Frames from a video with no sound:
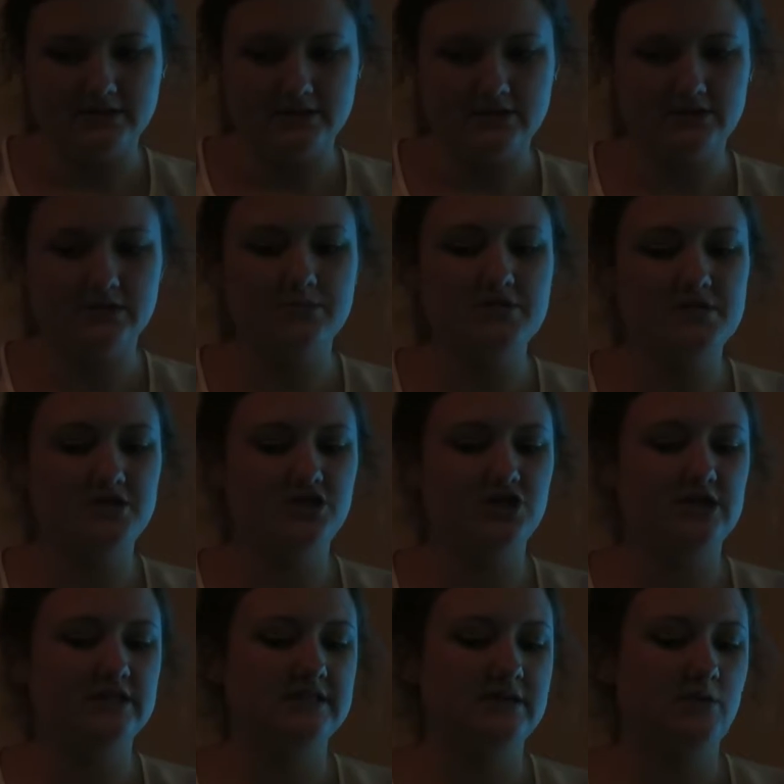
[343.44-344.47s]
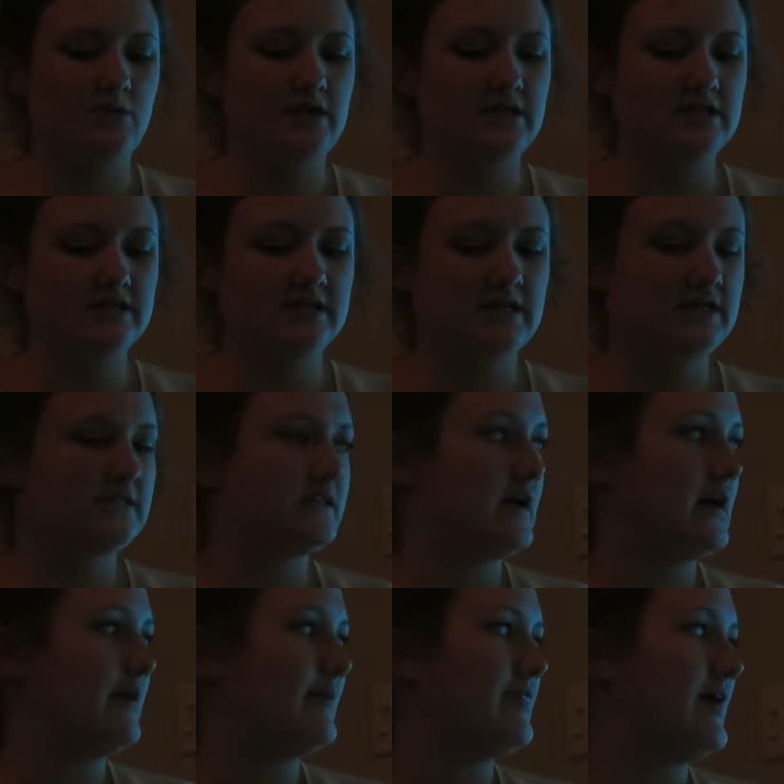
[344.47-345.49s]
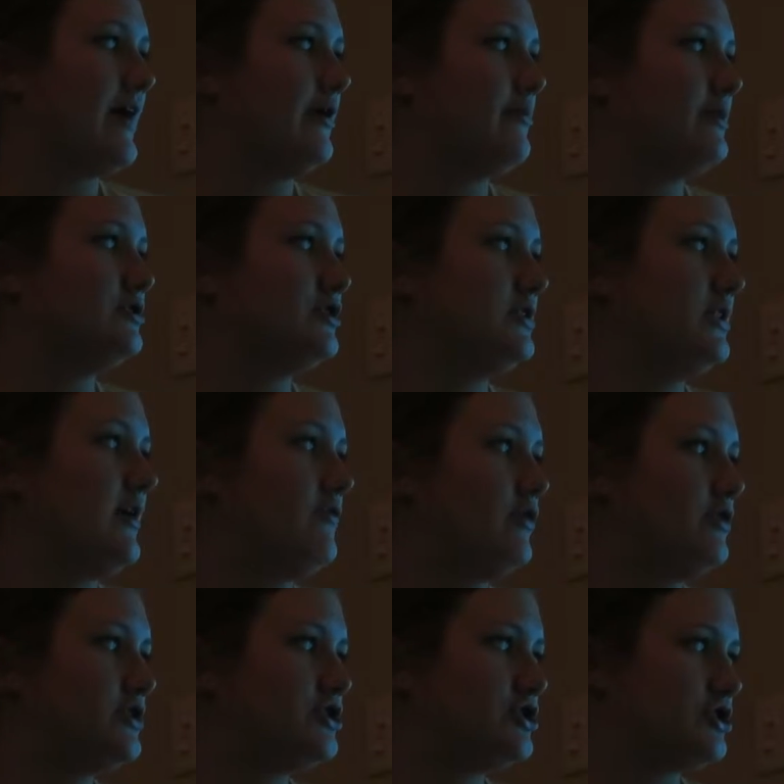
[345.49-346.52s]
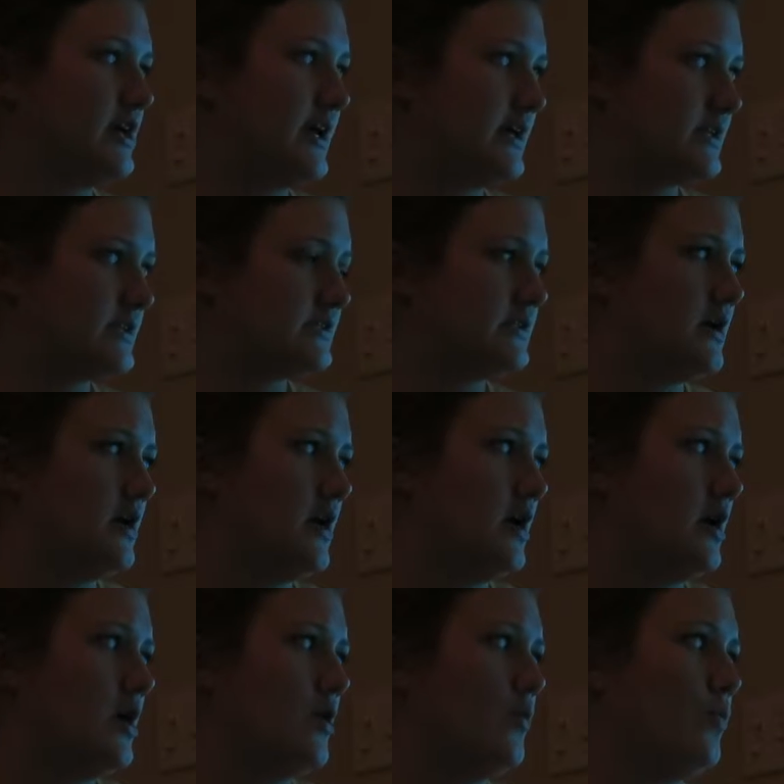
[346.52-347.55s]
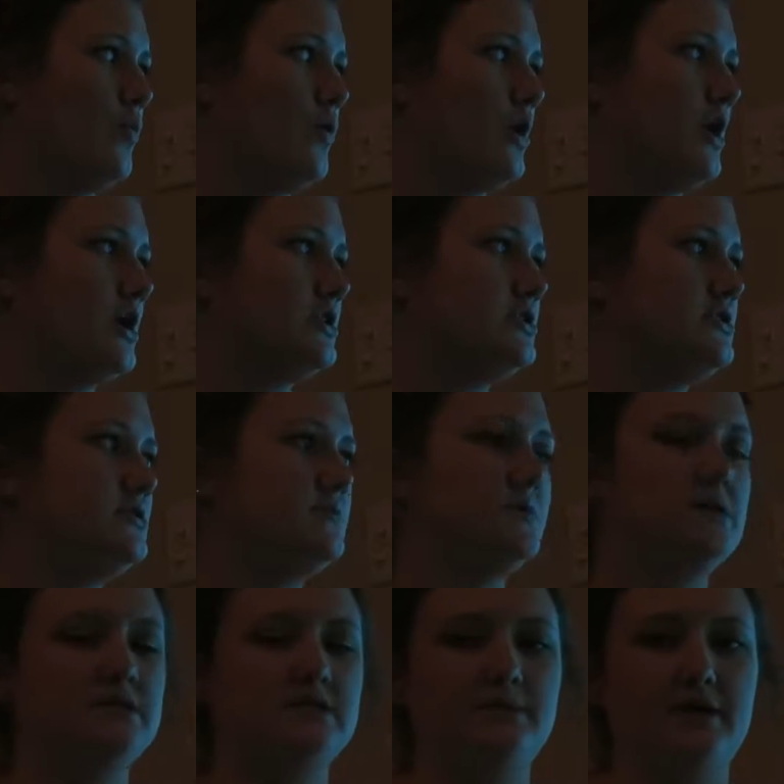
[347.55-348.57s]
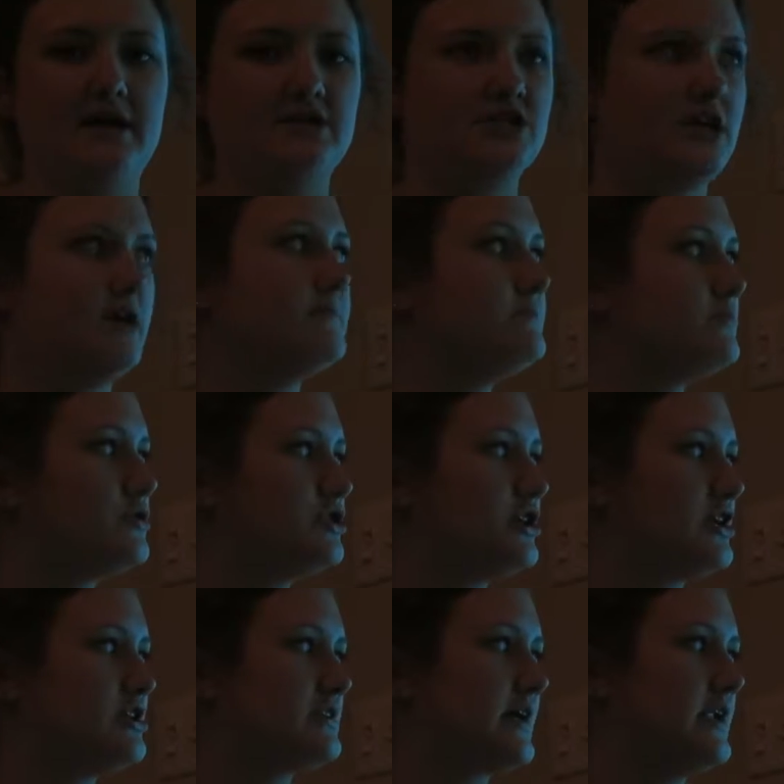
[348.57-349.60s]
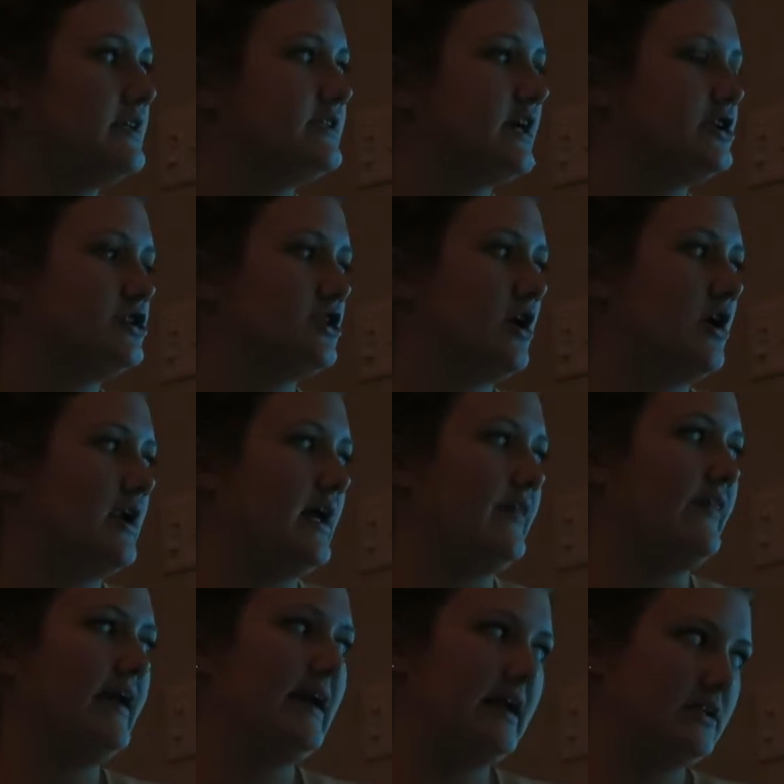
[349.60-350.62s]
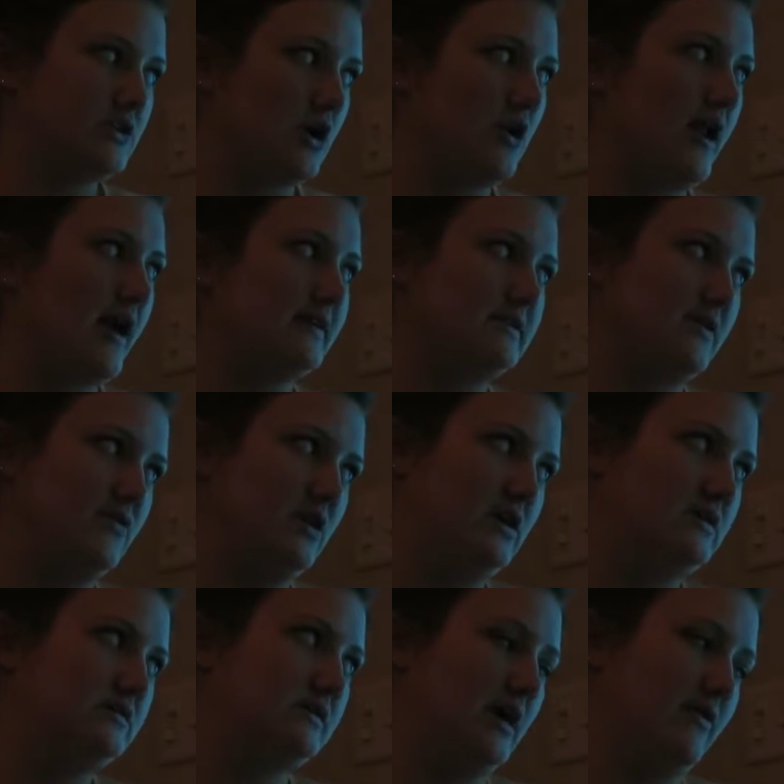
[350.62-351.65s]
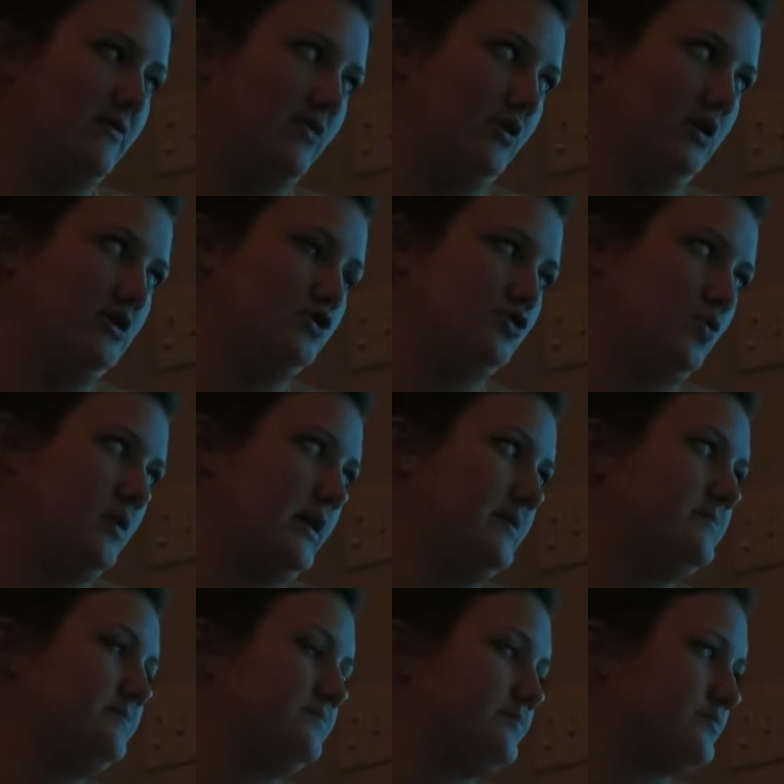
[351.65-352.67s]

So some of the strengths and weaknesses. At the elementary level, the strengths were student participation, which I just kind of touched on, and the hands-on activities they really enjoyed.